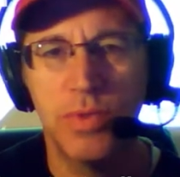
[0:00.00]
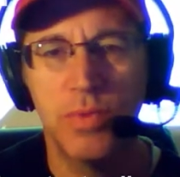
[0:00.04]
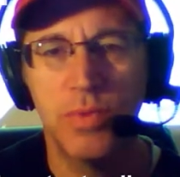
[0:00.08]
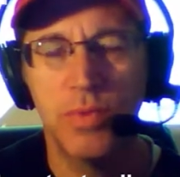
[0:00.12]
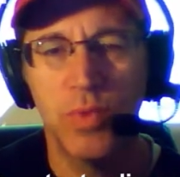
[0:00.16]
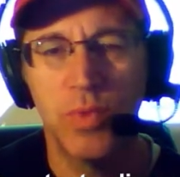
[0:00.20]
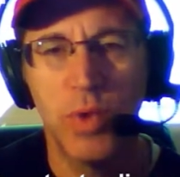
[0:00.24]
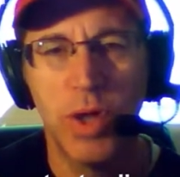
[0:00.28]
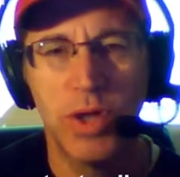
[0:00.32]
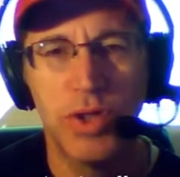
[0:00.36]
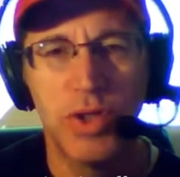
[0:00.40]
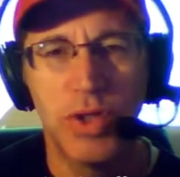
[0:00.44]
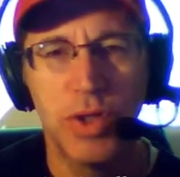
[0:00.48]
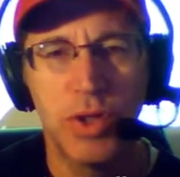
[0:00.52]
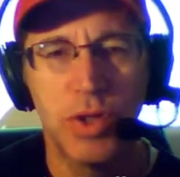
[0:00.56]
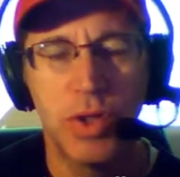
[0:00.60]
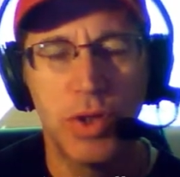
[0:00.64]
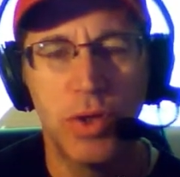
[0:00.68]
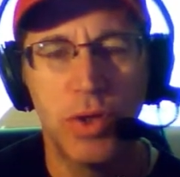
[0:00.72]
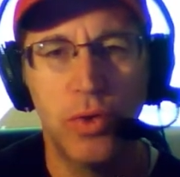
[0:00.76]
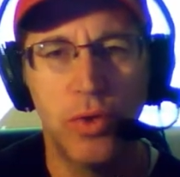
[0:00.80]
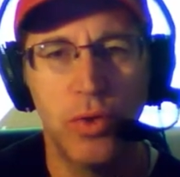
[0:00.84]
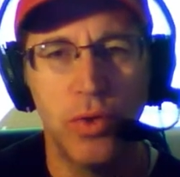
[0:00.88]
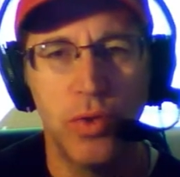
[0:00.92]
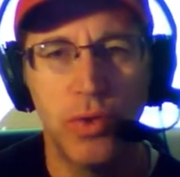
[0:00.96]
Russian
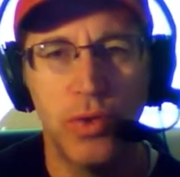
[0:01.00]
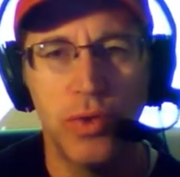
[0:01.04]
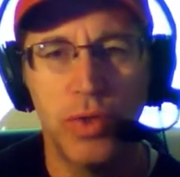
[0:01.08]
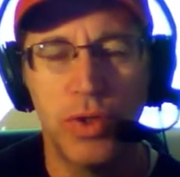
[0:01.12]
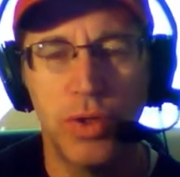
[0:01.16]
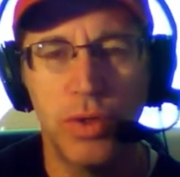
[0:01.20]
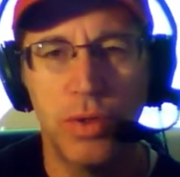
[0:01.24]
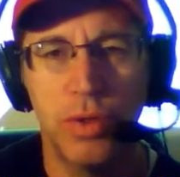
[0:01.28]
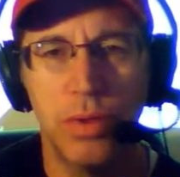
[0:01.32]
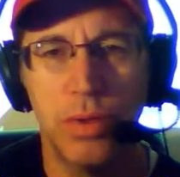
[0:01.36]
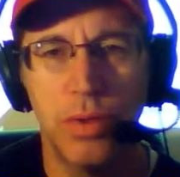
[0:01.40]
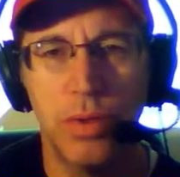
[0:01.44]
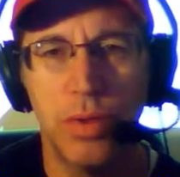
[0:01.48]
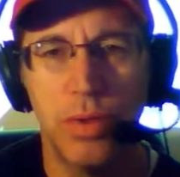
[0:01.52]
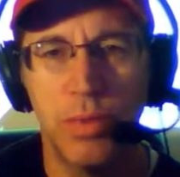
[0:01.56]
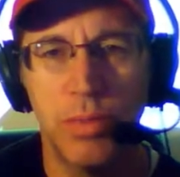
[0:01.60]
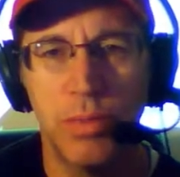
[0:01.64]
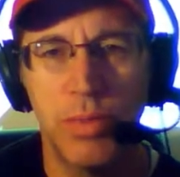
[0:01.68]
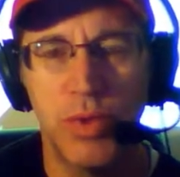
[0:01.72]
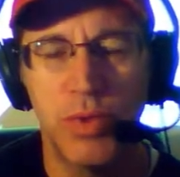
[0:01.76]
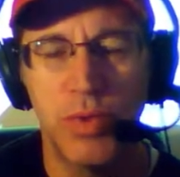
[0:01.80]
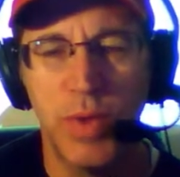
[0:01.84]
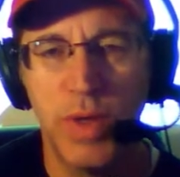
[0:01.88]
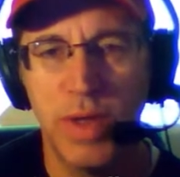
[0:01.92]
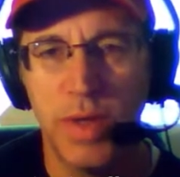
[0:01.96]
collusion
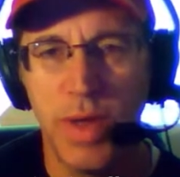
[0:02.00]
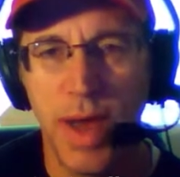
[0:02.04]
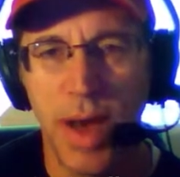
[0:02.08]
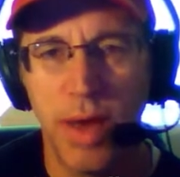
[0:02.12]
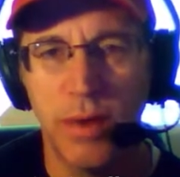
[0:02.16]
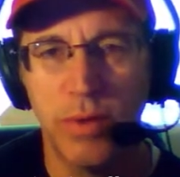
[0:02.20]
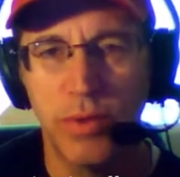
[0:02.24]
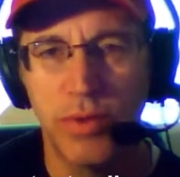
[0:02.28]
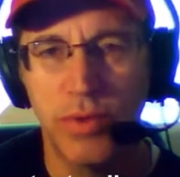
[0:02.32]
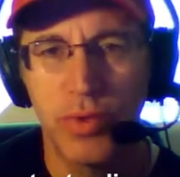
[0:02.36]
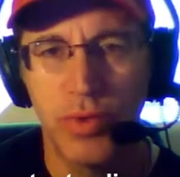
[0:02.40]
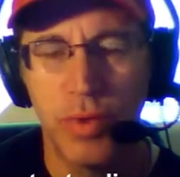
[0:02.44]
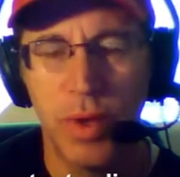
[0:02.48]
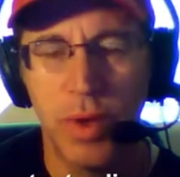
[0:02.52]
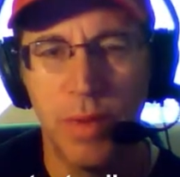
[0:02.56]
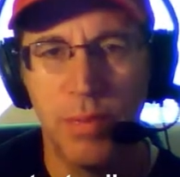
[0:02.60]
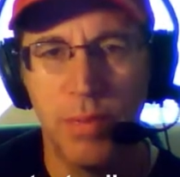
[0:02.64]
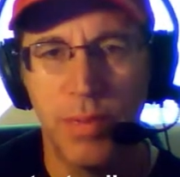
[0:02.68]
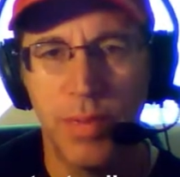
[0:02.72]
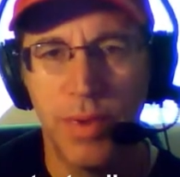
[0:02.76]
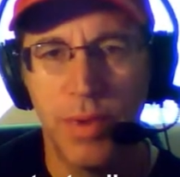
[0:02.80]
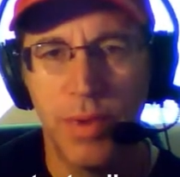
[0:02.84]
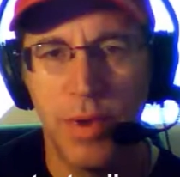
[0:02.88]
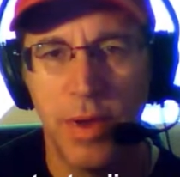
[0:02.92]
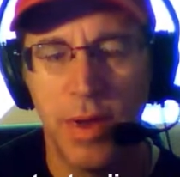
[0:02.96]
between Donald Trump
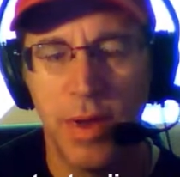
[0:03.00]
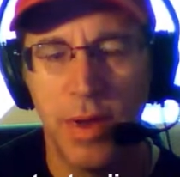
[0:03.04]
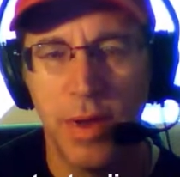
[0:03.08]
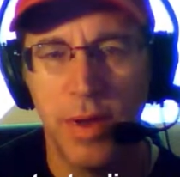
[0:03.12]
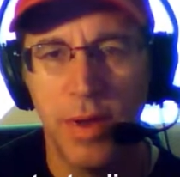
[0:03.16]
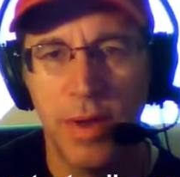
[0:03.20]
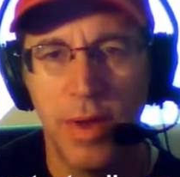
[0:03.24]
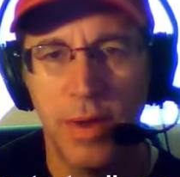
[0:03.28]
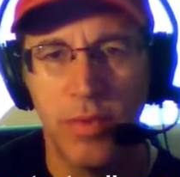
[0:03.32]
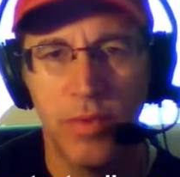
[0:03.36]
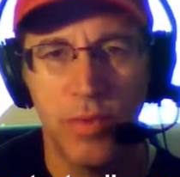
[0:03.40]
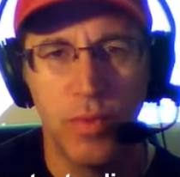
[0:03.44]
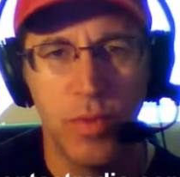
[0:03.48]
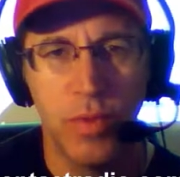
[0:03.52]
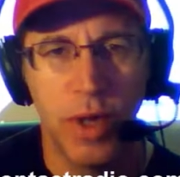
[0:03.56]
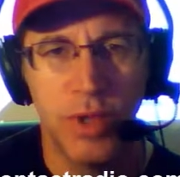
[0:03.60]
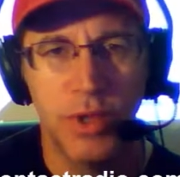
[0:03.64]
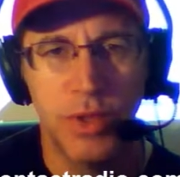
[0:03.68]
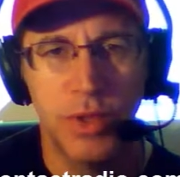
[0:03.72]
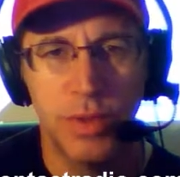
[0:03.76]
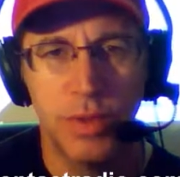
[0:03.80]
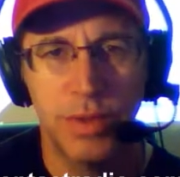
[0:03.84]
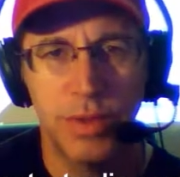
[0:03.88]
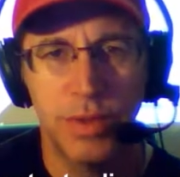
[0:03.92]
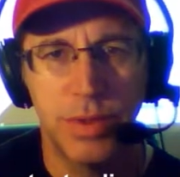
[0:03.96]
and the
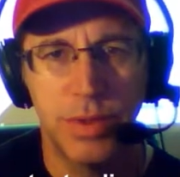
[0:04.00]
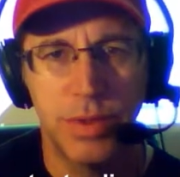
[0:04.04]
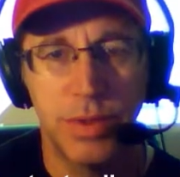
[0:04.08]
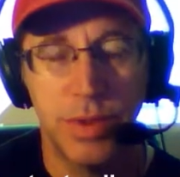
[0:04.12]
Russians.